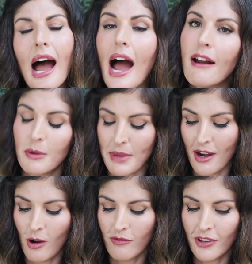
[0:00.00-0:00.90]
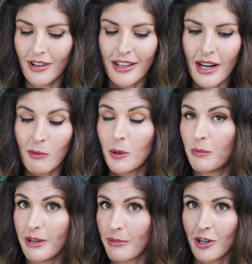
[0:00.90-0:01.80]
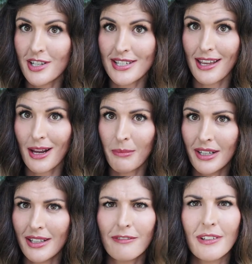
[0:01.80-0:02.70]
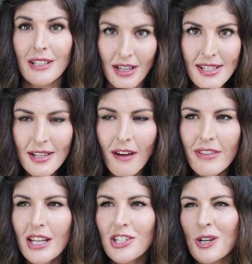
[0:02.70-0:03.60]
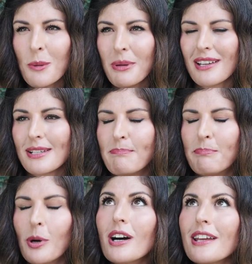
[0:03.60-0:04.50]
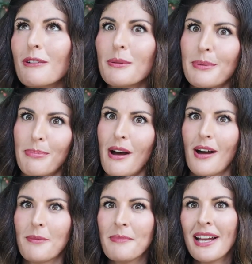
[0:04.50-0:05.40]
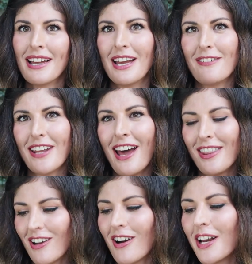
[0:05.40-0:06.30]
I remain hopeful and I will repurchase the camera if it does solve the issue, because boy, that would be bomb if it had the